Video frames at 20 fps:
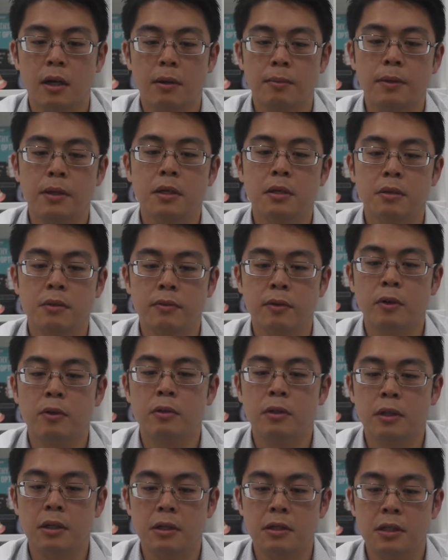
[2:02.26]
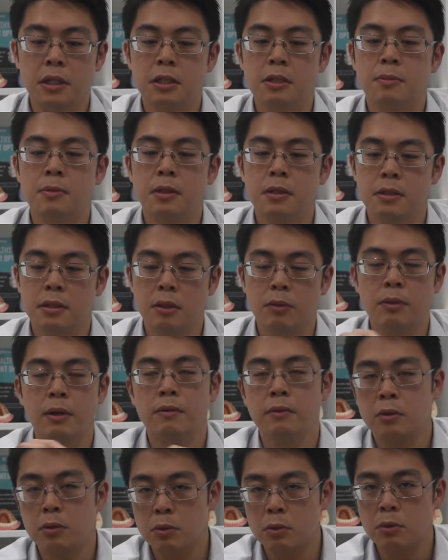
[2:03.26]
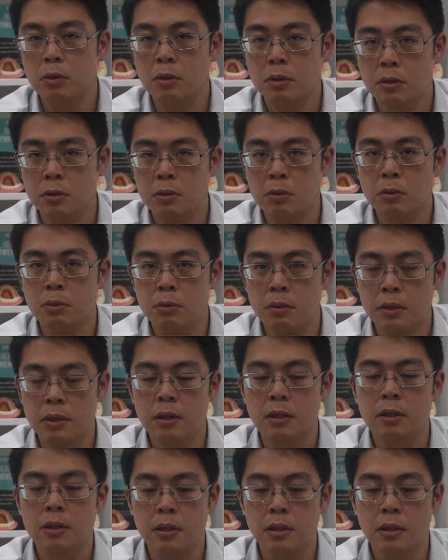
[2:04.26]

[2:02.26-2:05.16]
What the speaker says: because of all the adjustments that we have to do onto the